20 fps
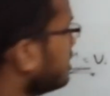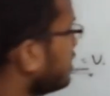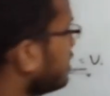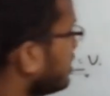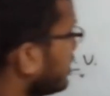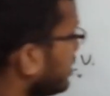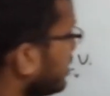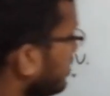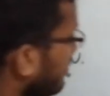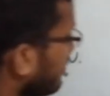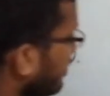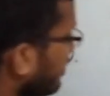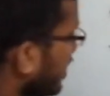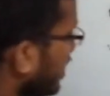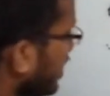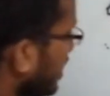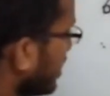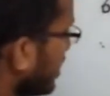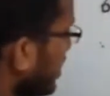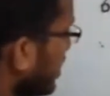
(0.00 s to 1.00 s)
Then if the
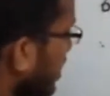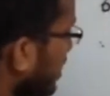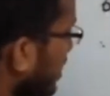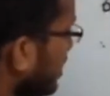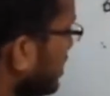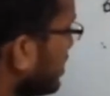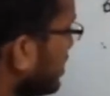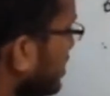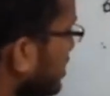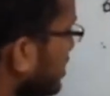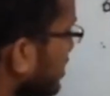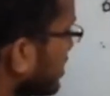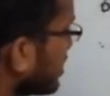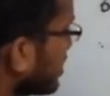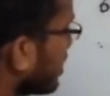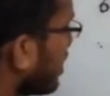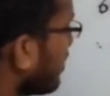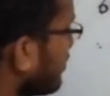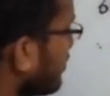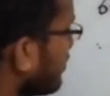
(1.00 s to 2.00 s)
area under the
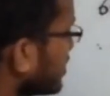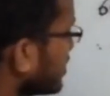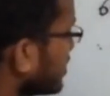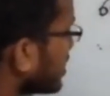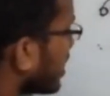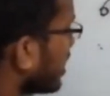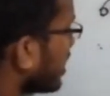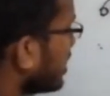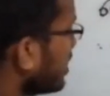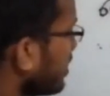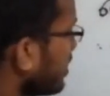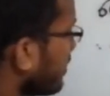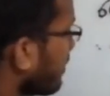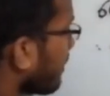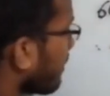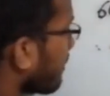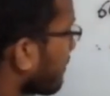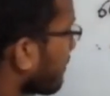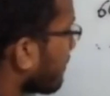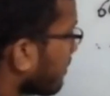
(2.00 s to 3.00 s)
graph is high,
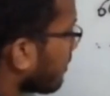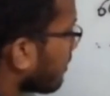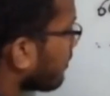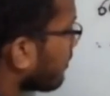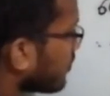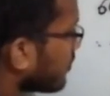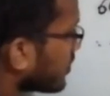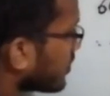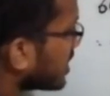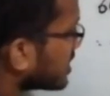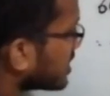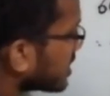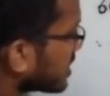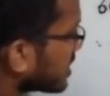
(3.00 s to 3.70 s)
that's a